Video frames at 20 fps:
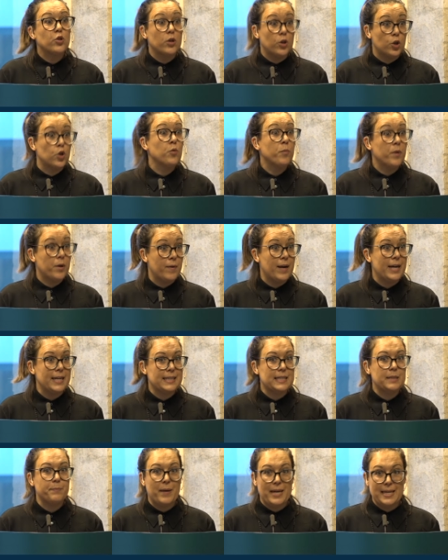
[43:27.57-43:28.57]
human
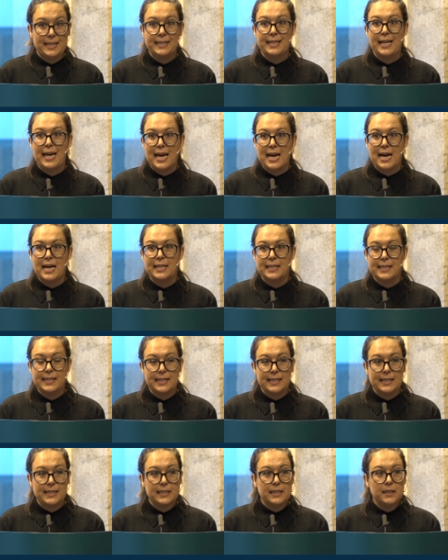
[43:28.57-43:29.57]
rights-based AI
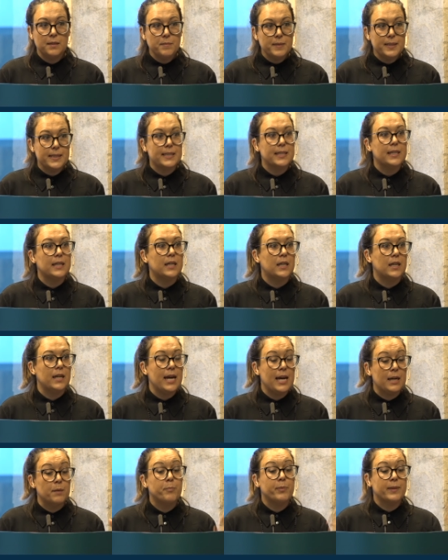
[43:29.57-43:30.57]
systems uh,
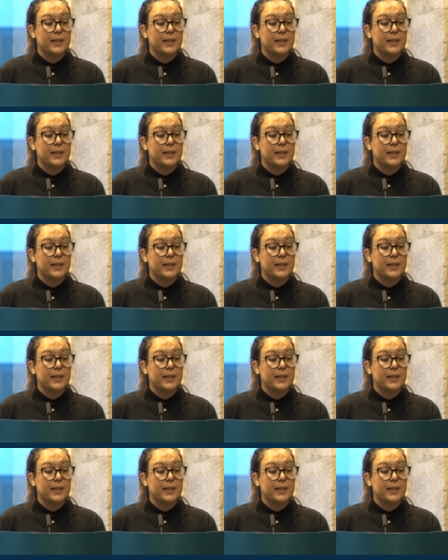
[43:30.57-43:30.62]
and